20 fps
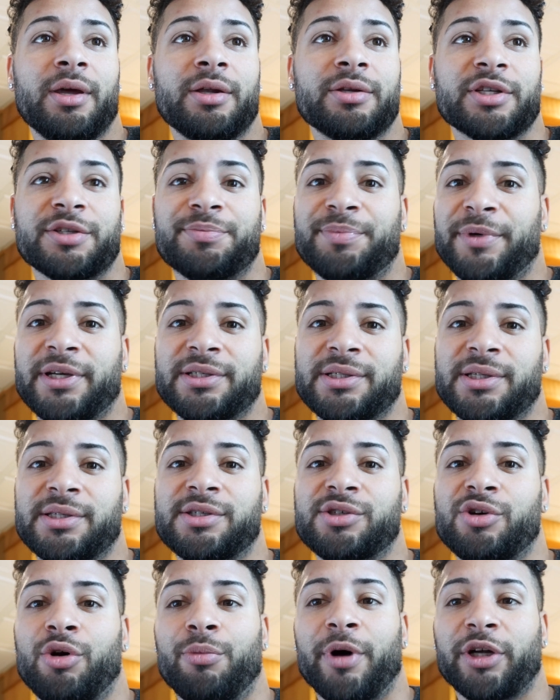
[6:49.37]
Just because
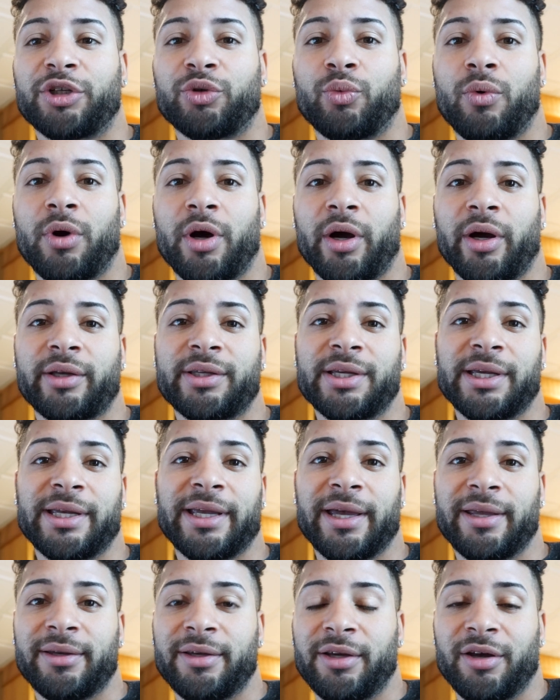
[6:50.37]
it's so much work to
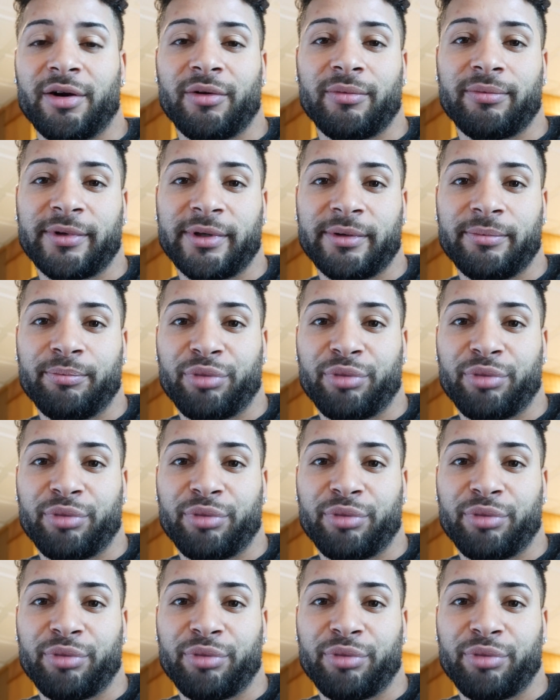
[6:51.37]
get, you know,